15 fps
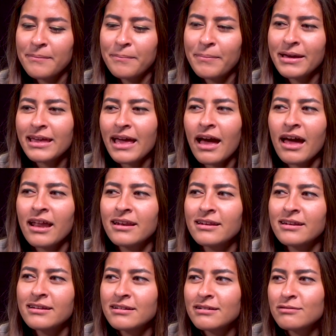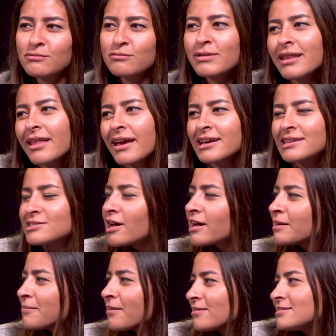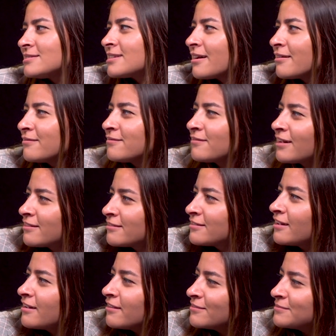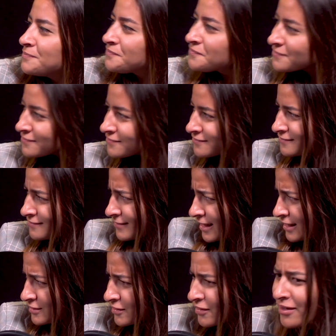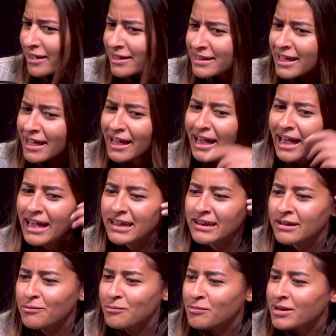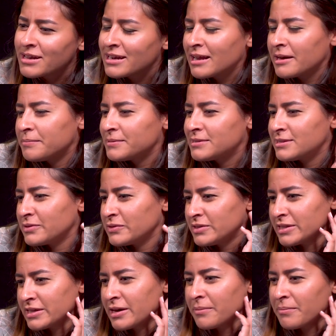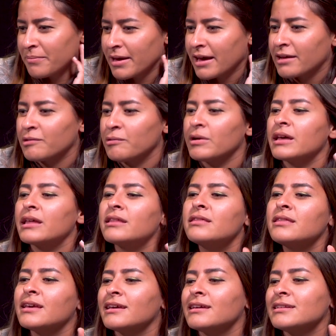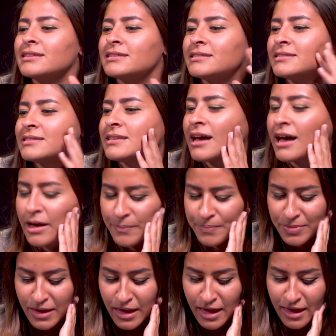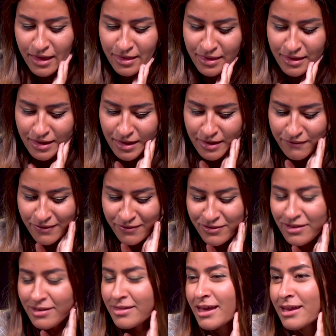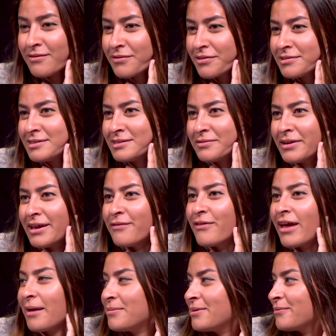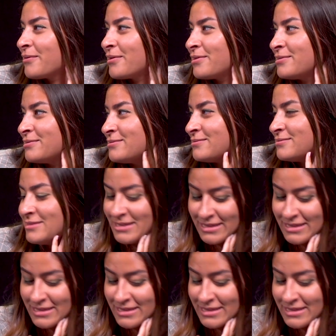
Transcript: but yet we talk about stuff. I don't know. It's good. And what an episode to come back with. It is the 50th anniversary of Abbey Road.